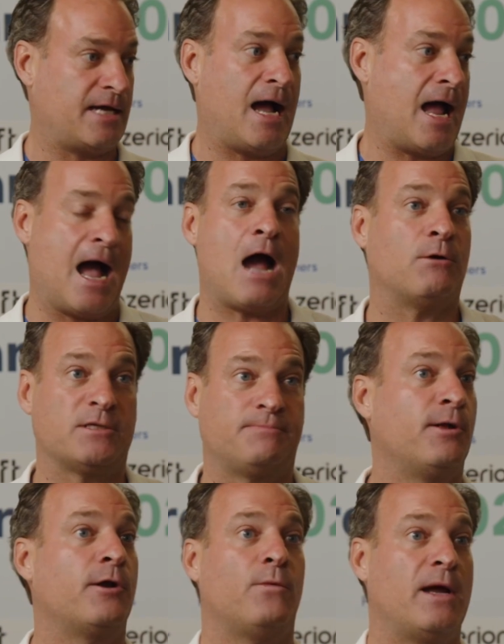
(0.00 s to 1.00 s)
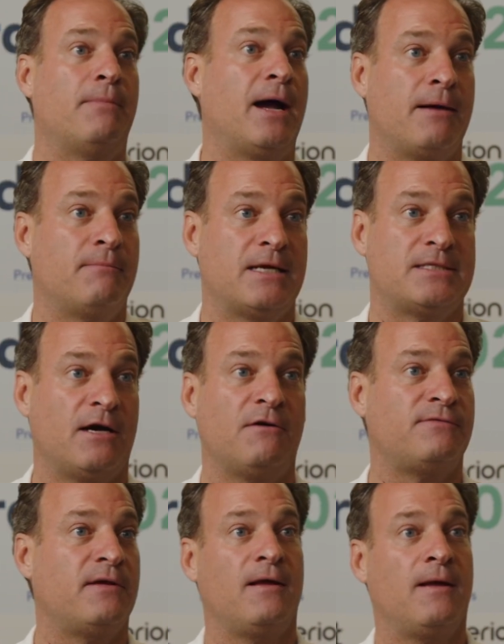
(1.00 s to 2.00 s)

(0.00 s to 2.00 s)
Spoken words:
I was blown away by it myself.